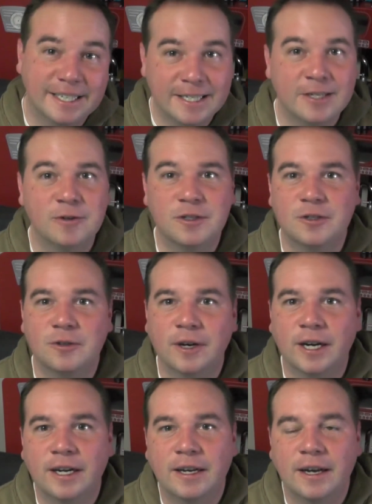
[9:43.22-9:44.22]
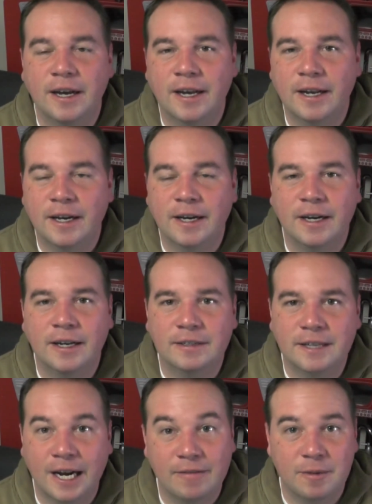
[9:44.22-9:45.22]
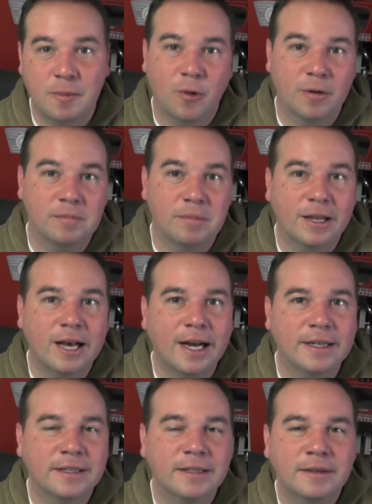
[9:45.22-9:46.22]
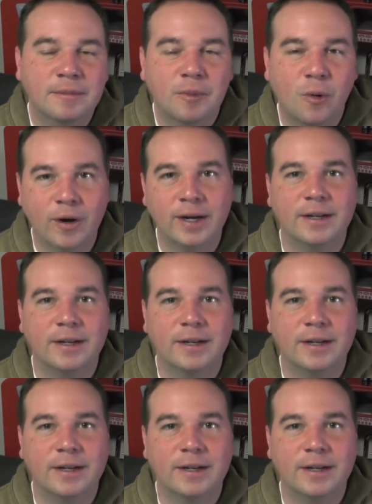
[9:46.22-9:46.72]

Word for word: in his own story, and uh, it's kind of an important plot point,